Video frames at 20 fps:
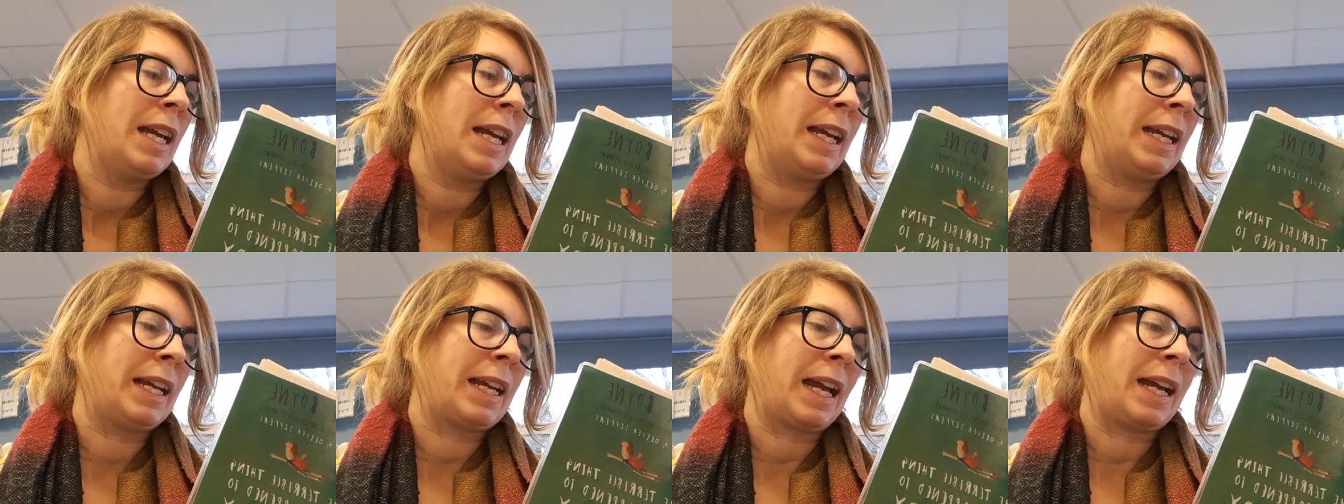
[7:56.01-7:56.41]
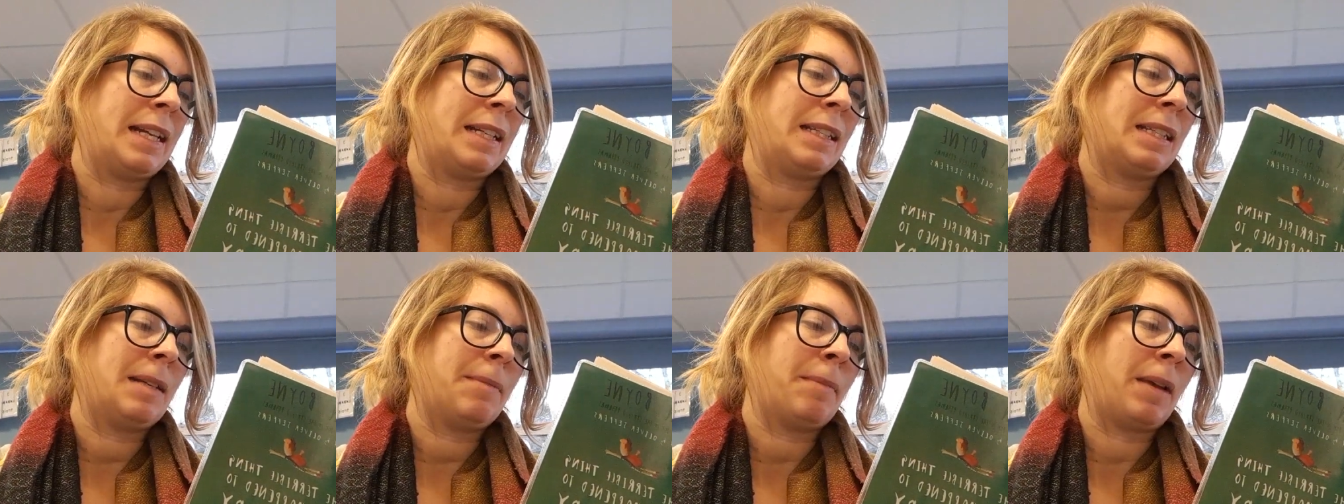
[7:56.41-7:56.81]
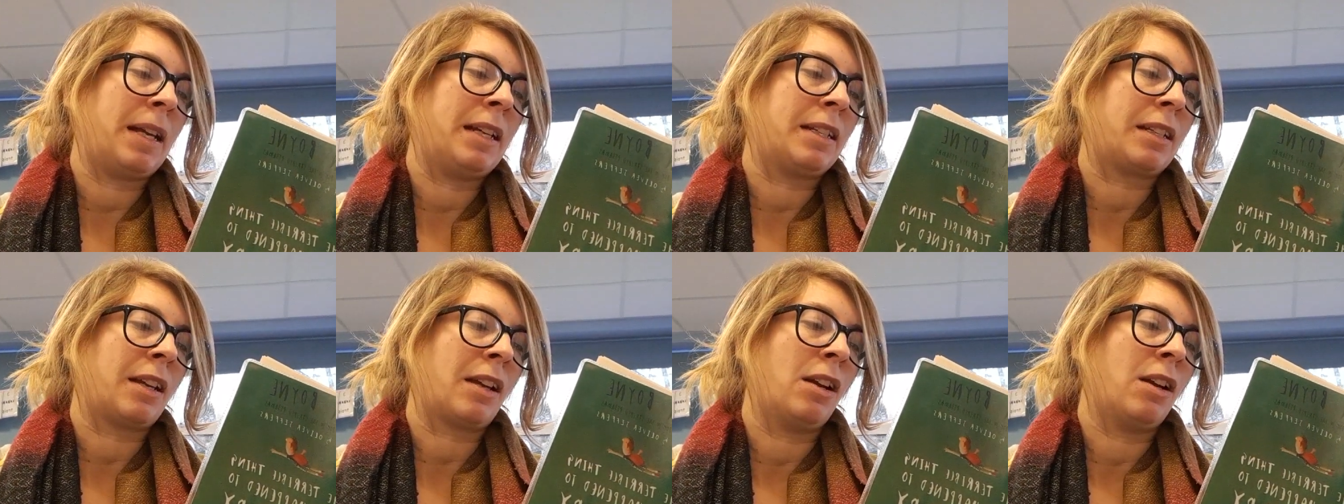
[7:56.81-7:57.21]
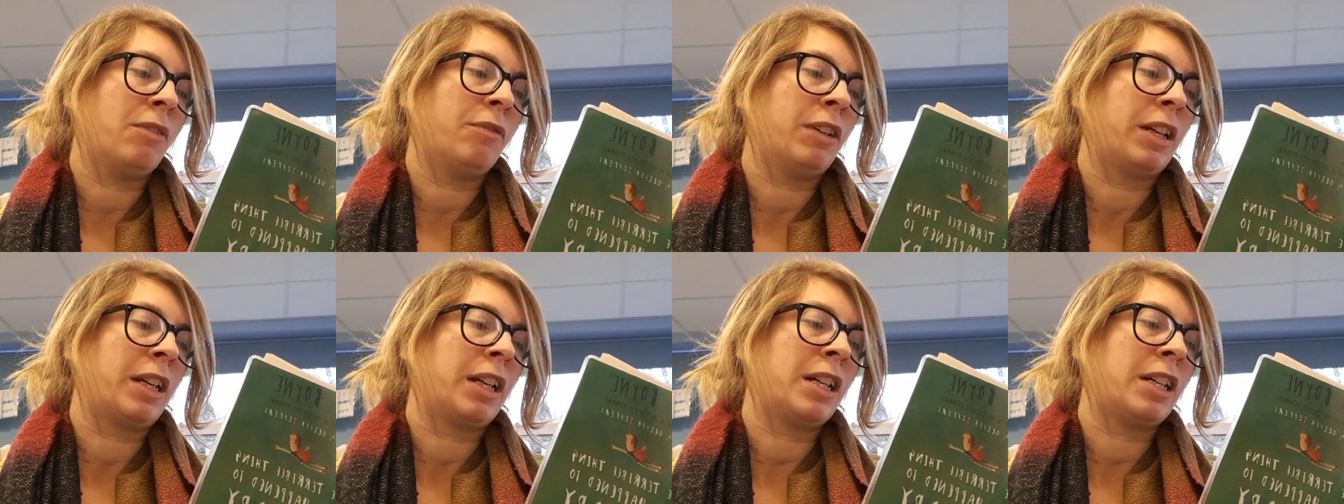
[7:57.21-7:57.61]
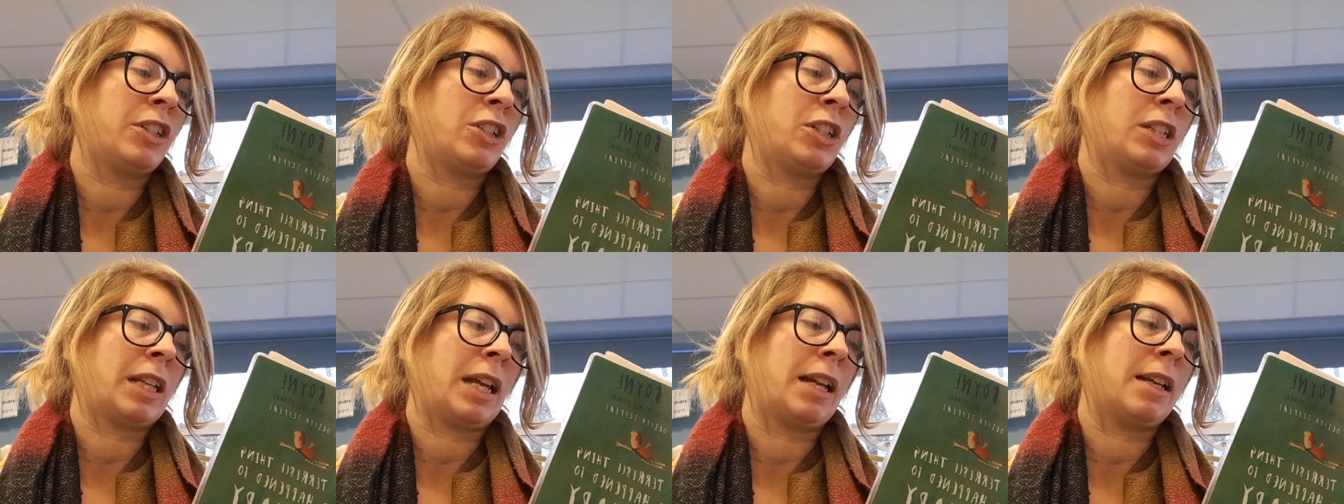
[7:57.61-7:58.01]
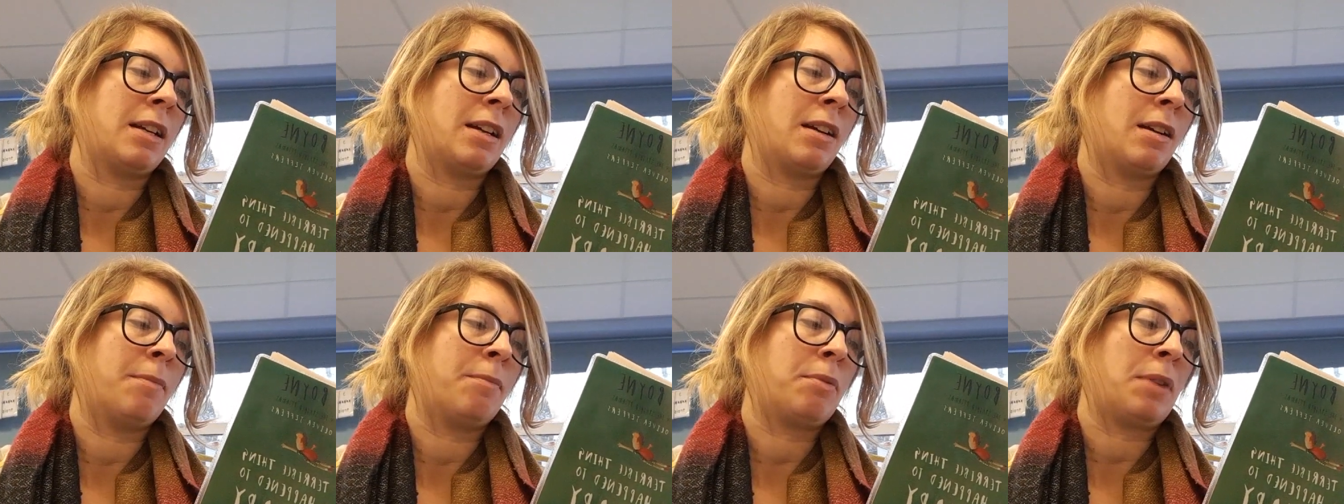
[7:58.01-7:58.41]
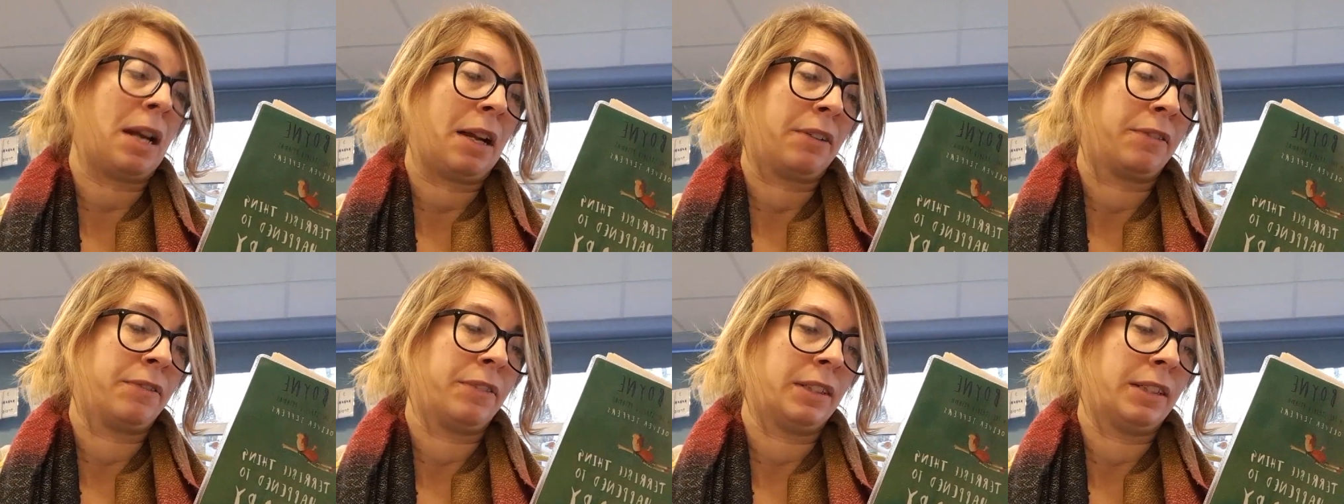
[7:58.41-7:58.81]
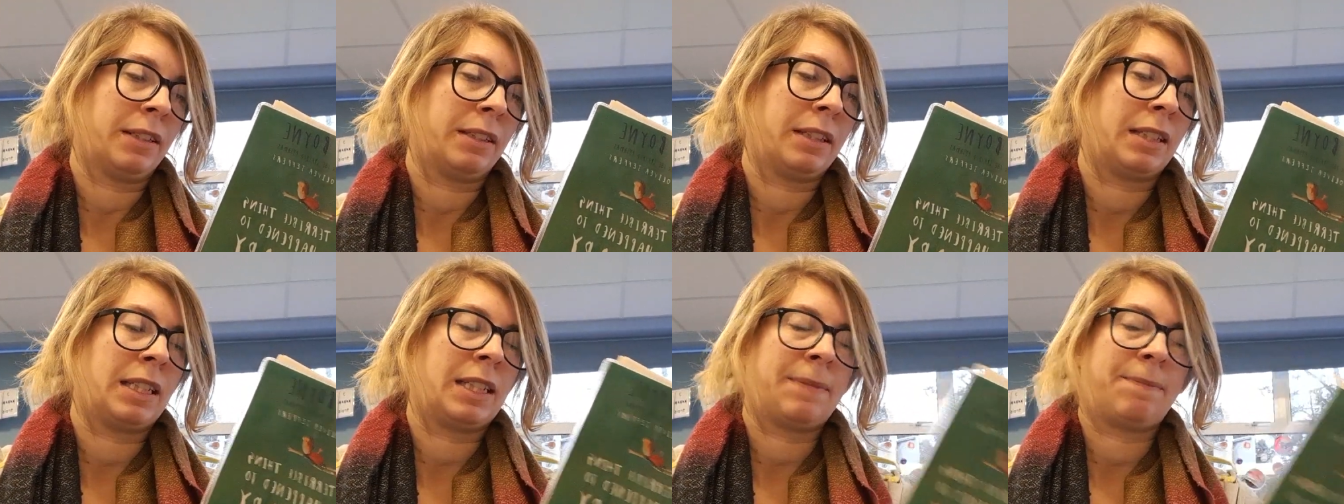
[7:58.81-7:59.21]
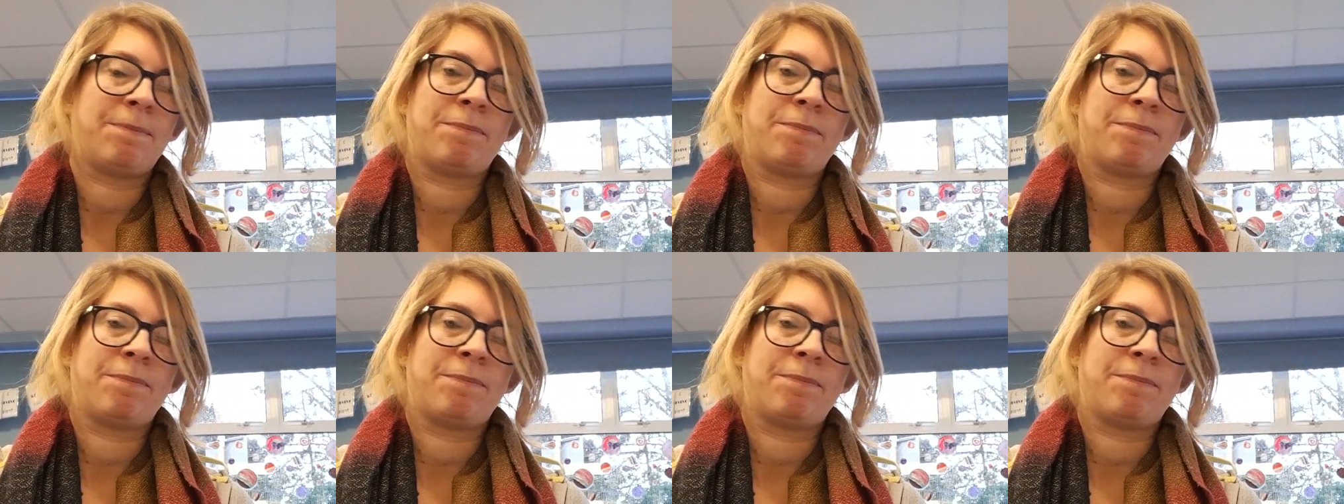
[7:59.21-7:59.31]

in case it made her regurgitate her breakfast.